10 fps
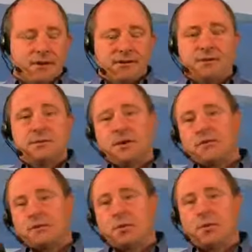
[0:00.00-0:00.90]
Digi-Wave
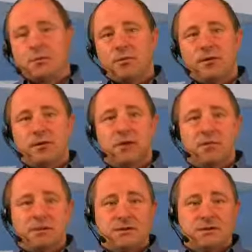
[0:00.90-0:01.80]
is portable and can
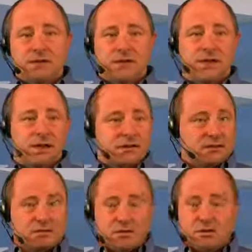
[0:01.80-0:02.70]
be used to
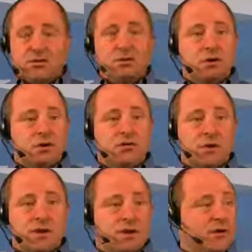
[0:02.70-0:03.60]
connect 2,
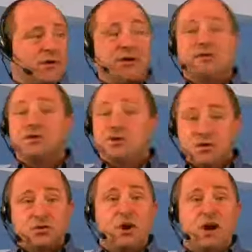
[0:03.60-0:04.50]
20, or even
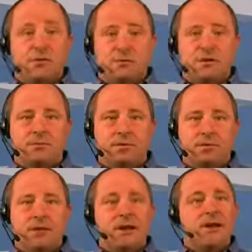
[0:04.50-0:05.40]
200
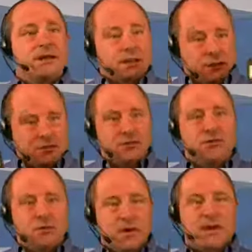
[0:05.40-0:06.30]
people in a
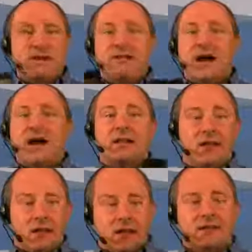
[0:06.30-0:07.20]
two-way
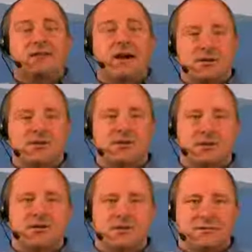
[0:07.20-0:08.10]
dialogue
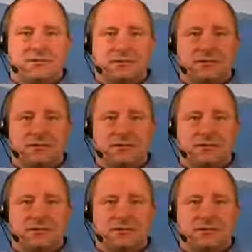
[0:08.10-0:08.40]
conversation.